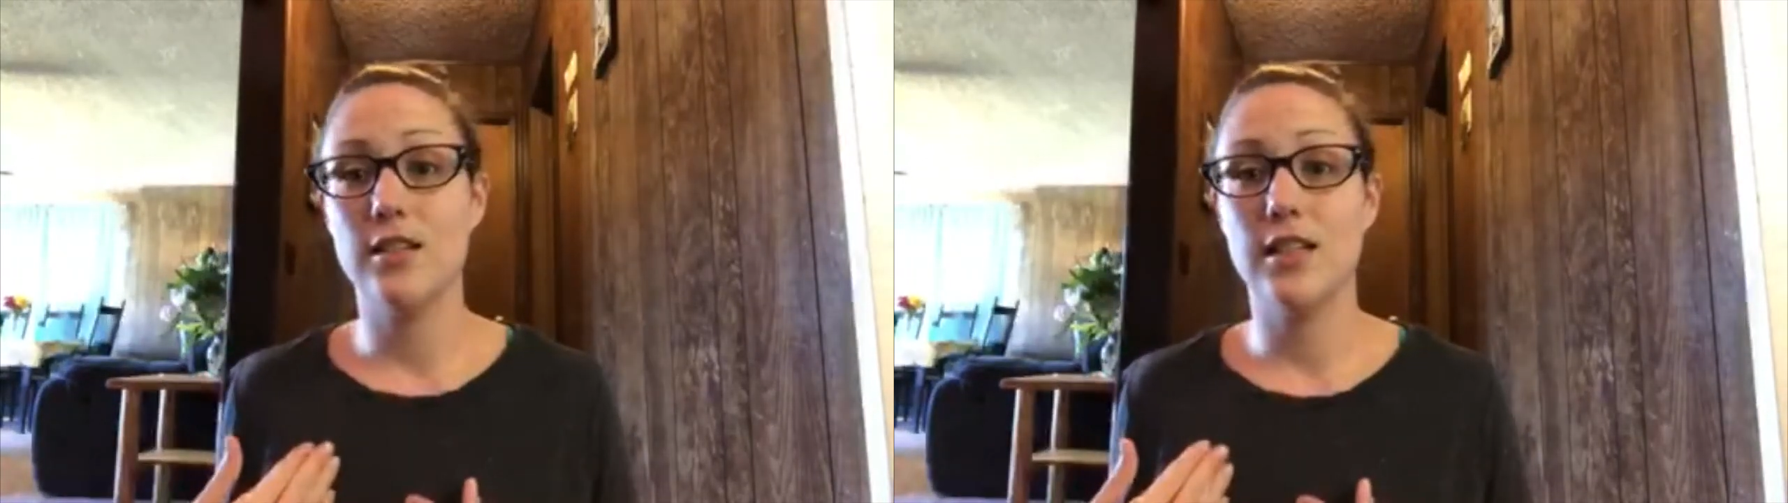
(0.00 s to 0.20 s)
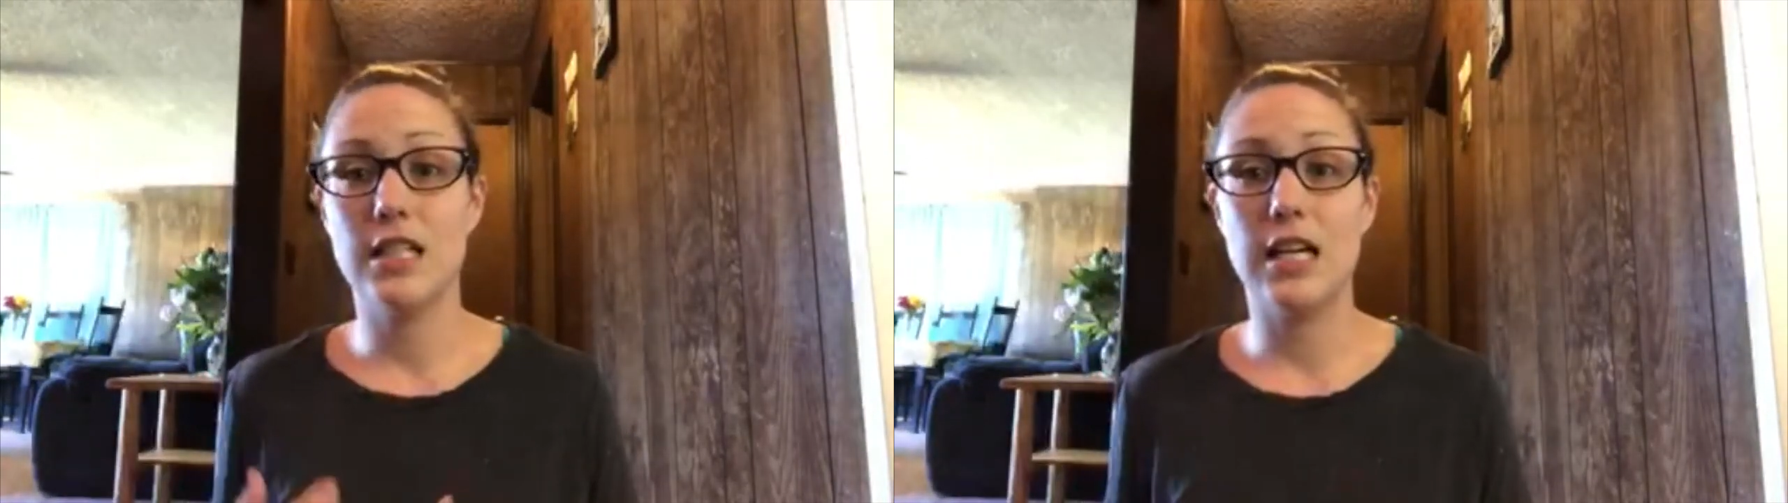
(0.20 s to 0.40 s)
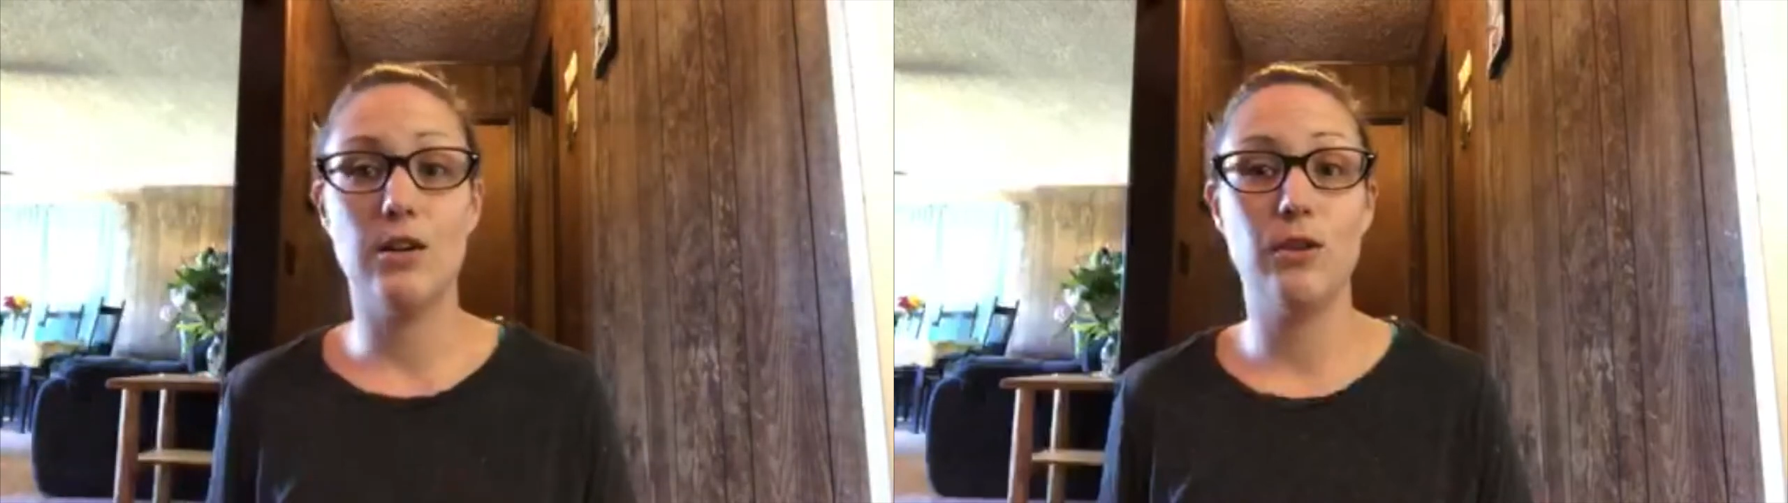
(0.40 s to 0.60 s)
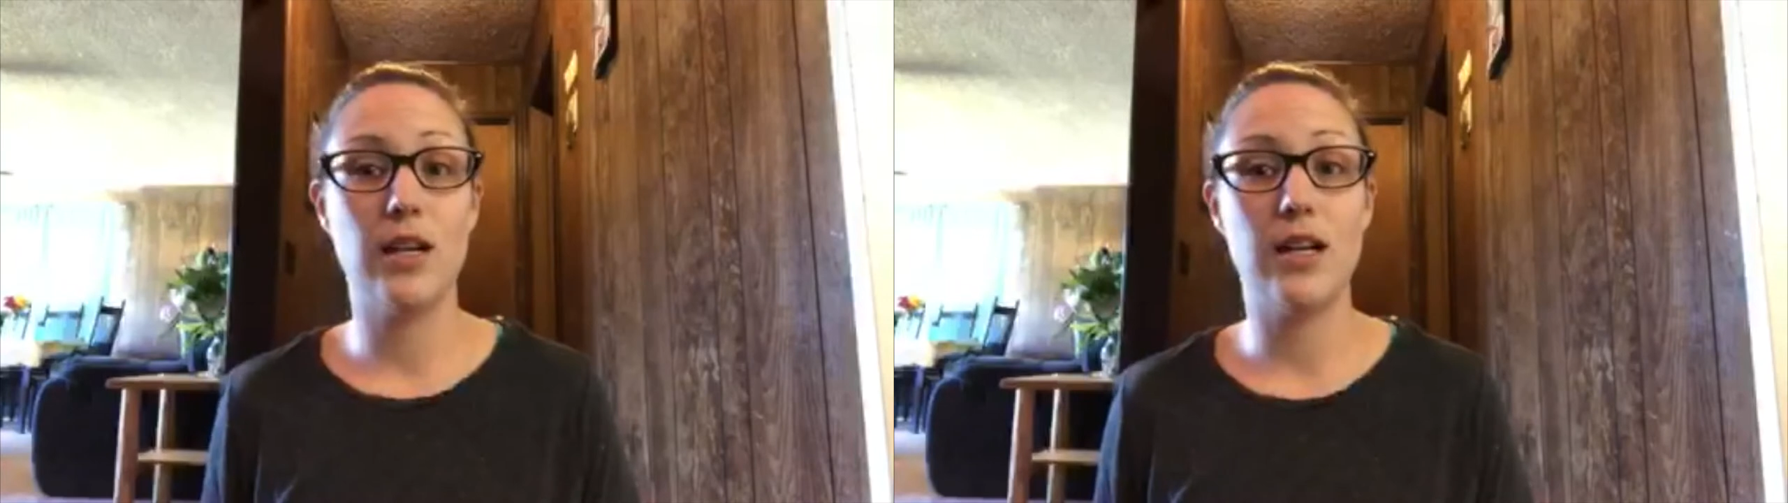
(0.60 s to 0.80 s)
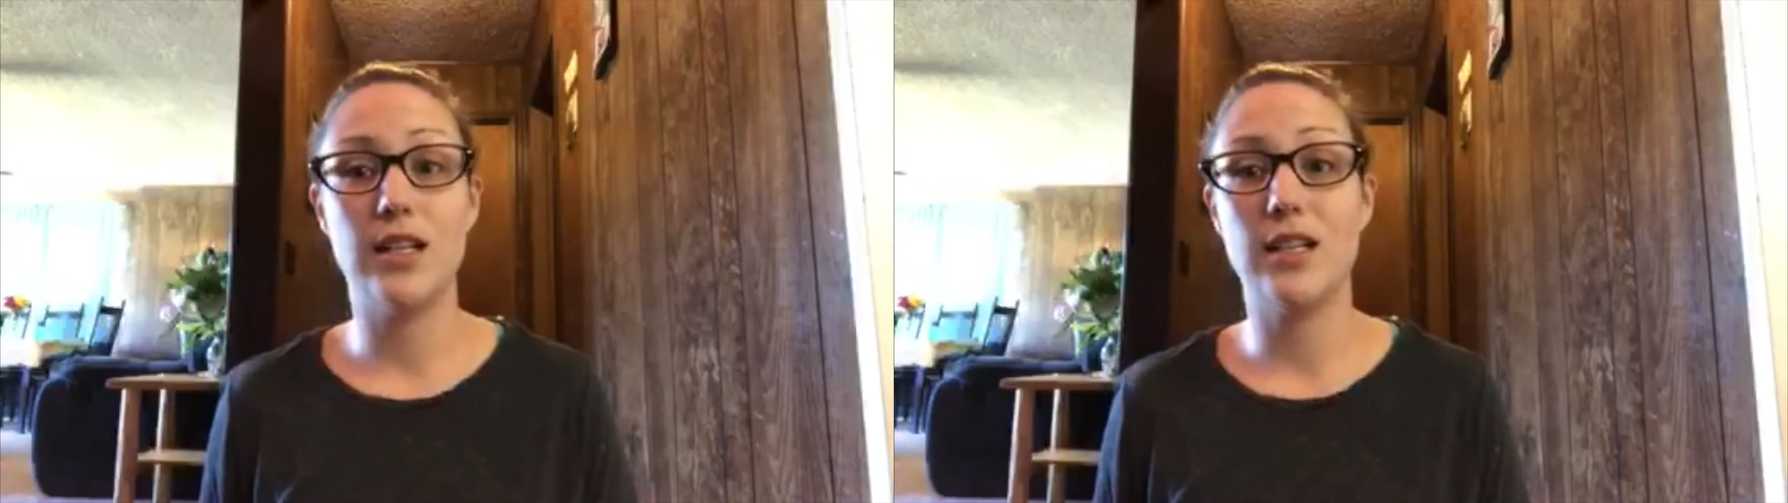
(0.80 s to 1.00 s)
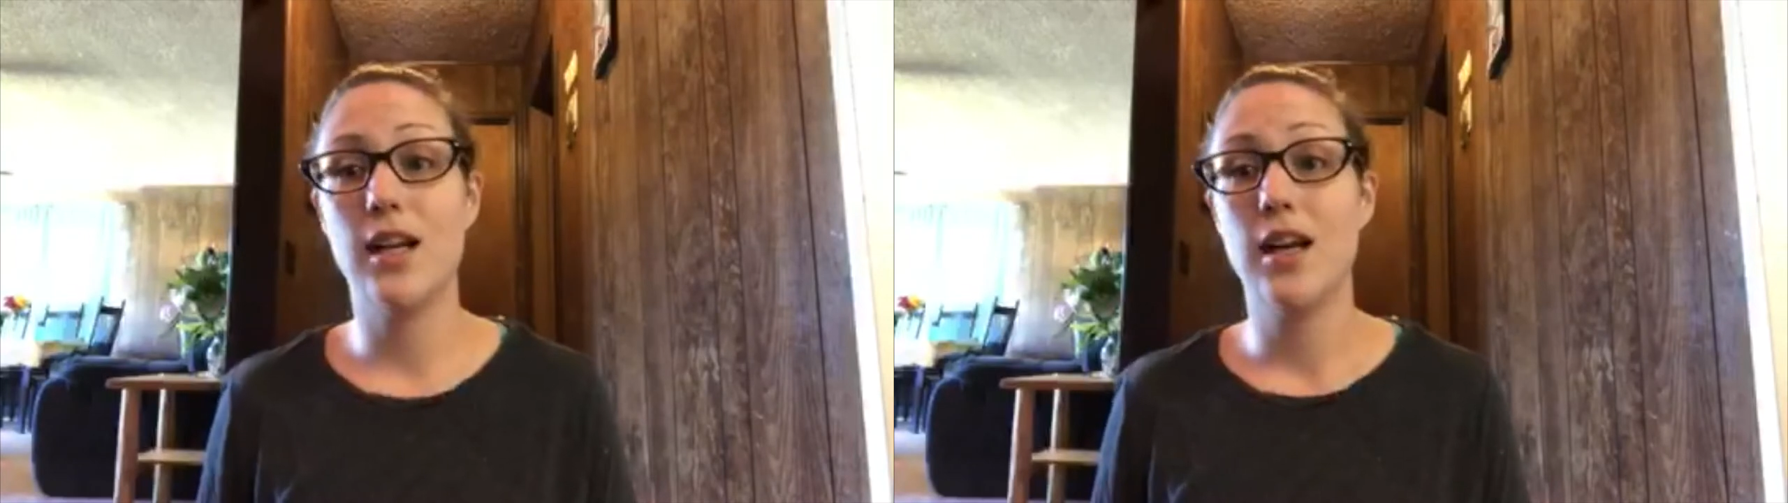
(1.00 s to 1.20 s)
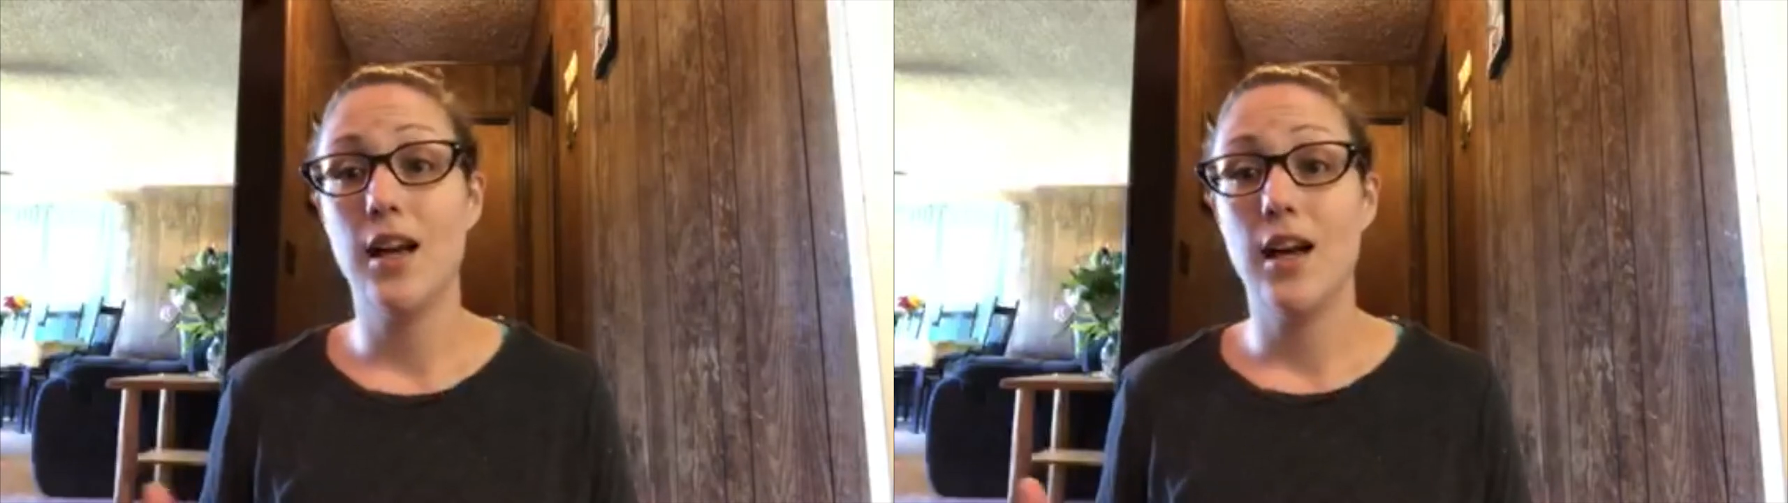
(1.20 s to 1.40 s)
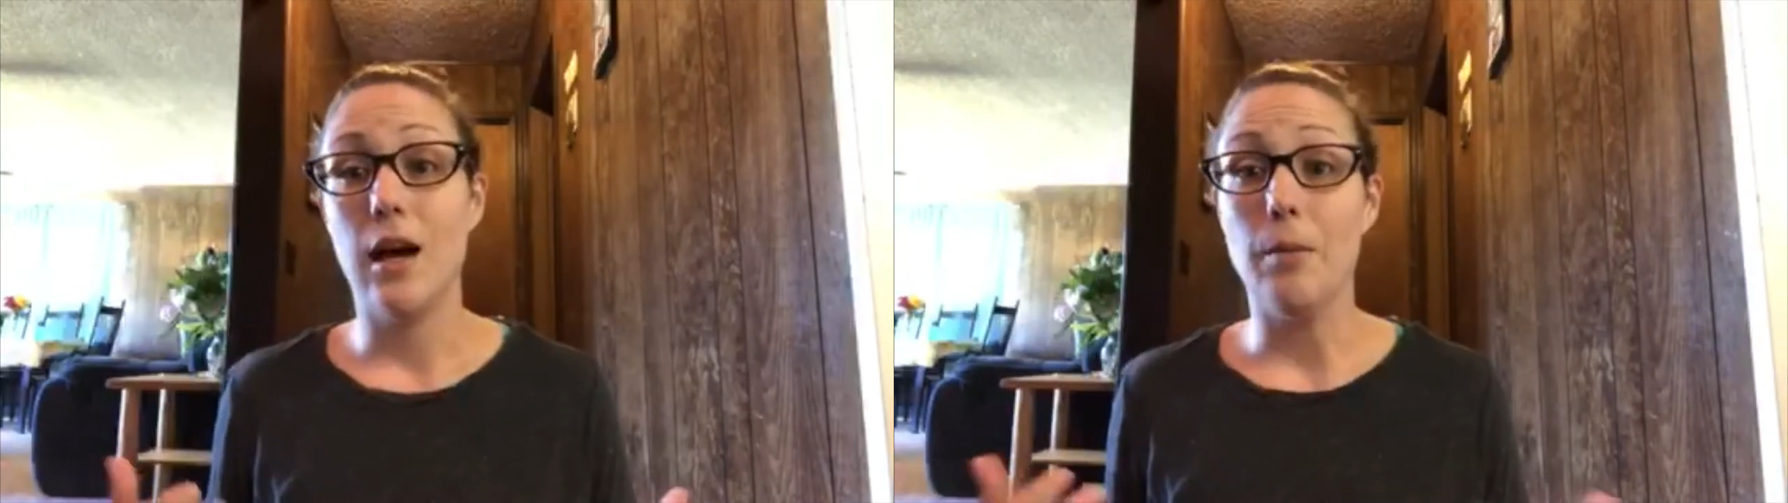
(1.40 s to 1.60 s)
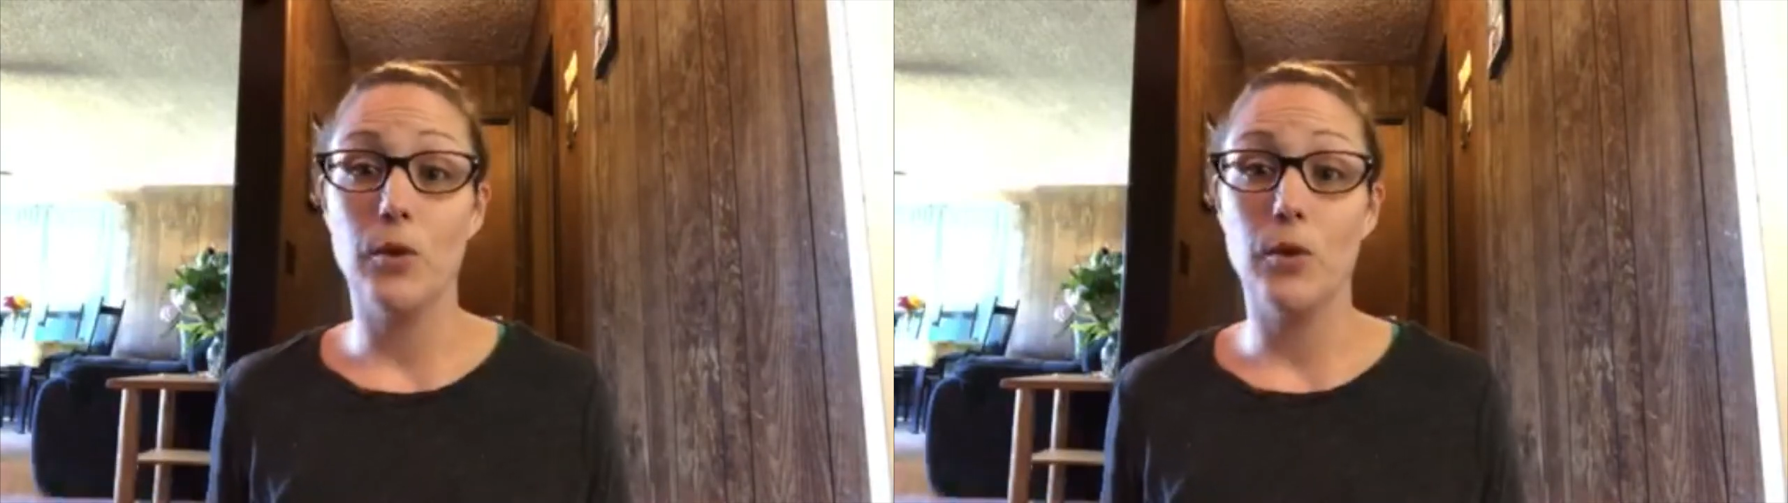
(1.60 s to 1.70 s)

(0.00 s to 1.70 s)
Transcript: And now I'm